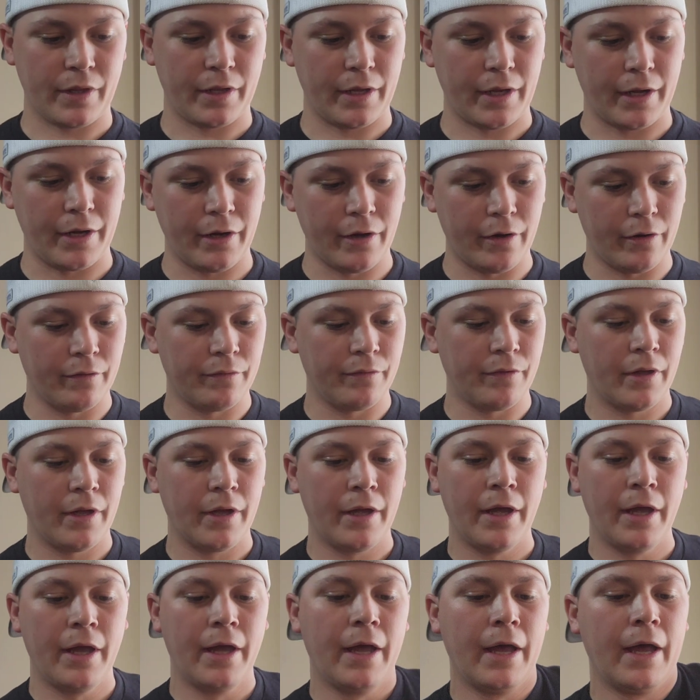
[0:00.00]
I know
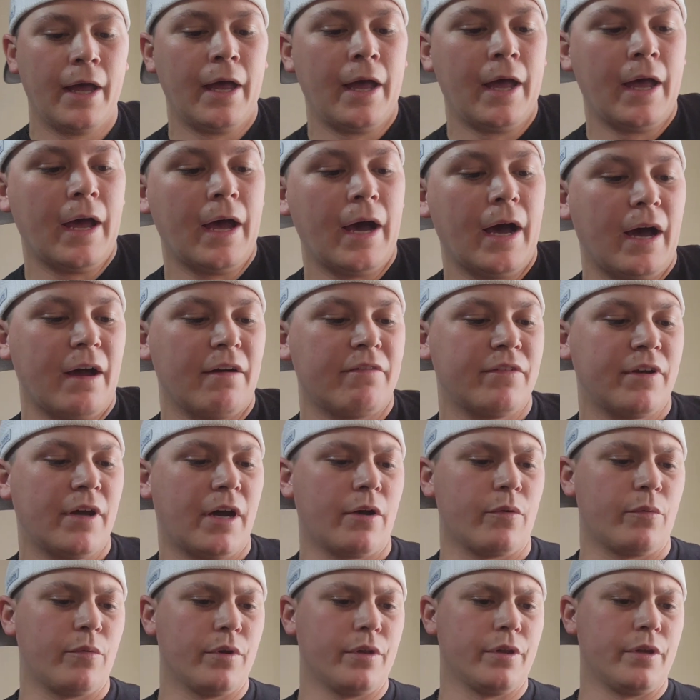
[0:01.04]
I've
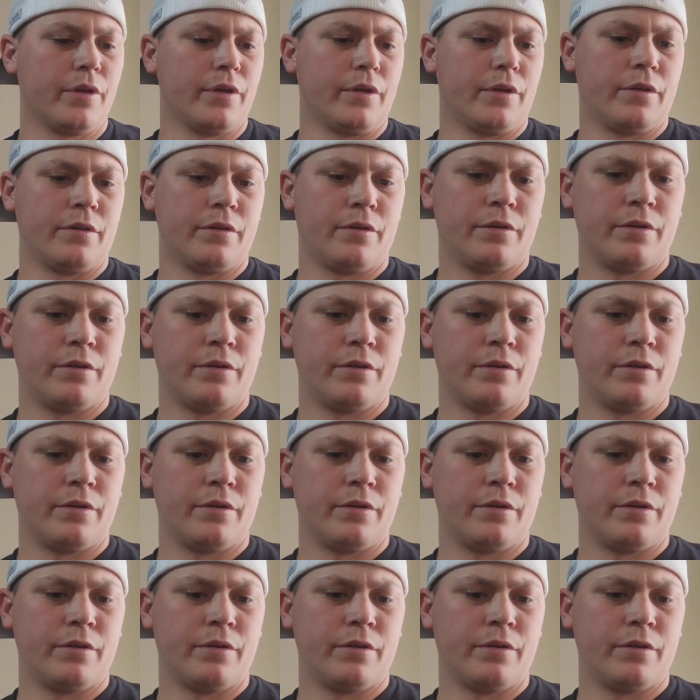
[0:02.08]
not really